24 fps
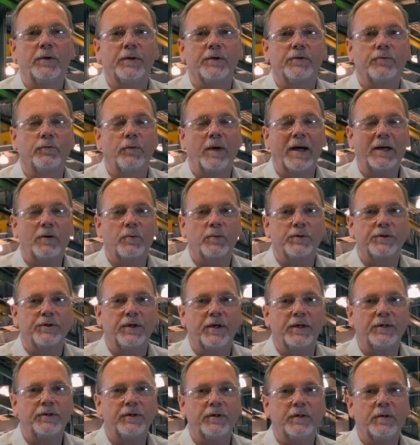is
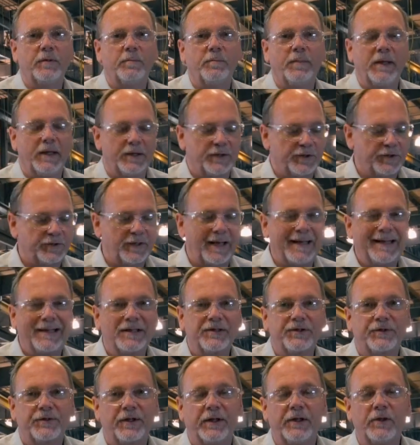requisitioned, be it
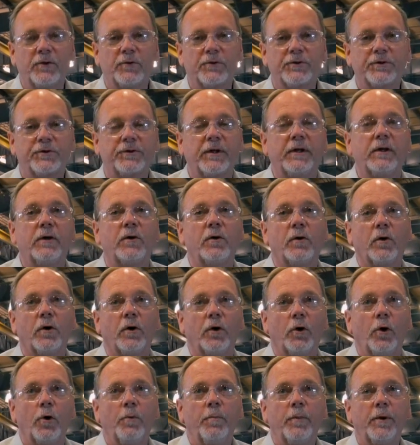stainless steel, steel, or
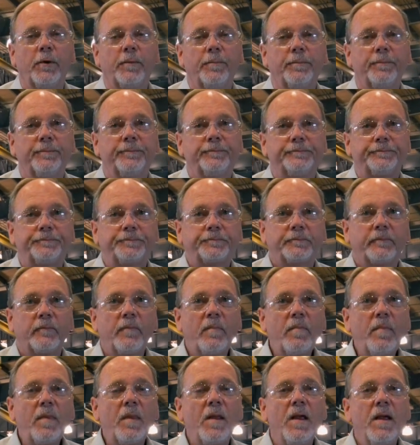aluminum.
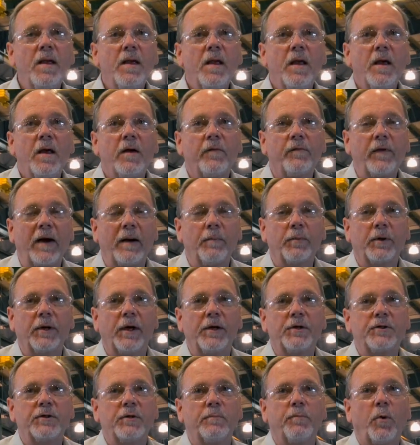
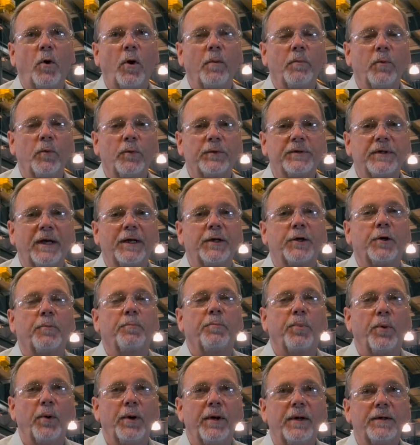Fabrication Department will take your
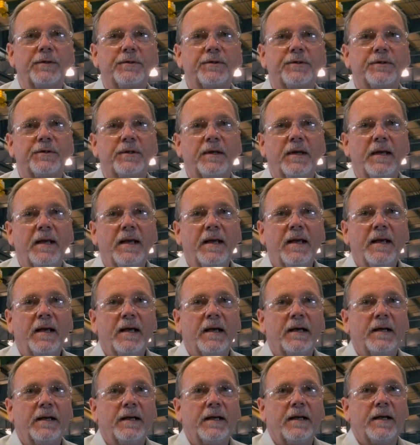prints,
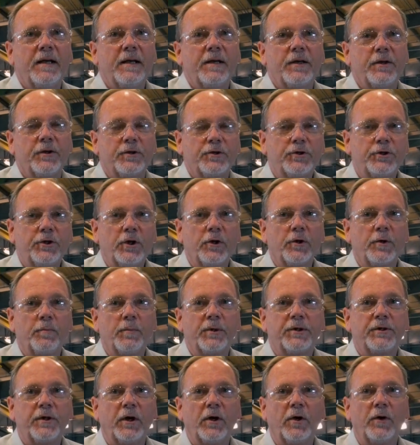shear the
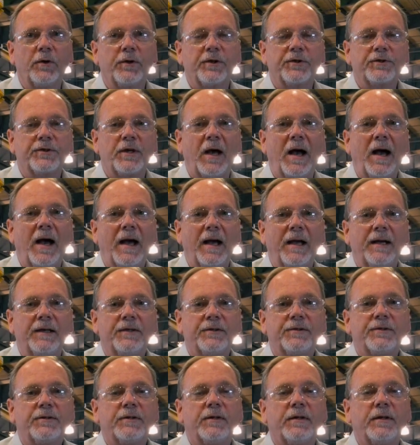material to
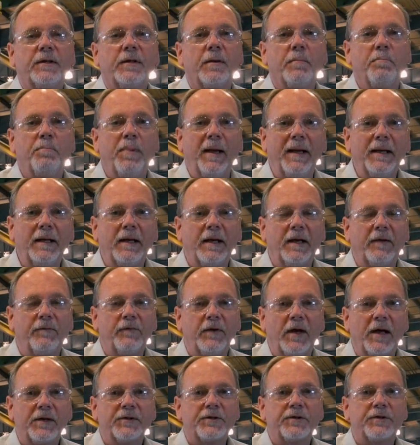size, bend it
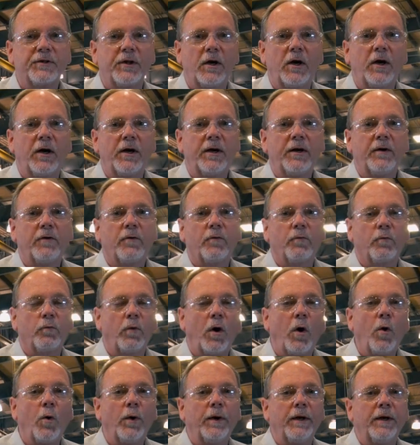if necessary,
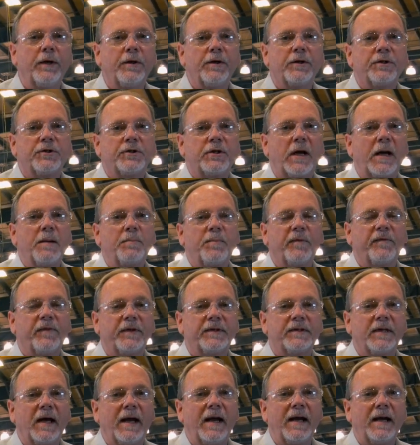roll it into the shape of
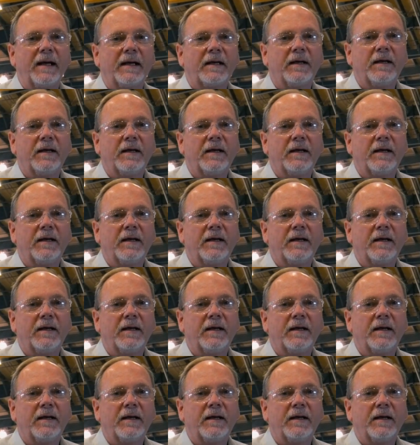a tank.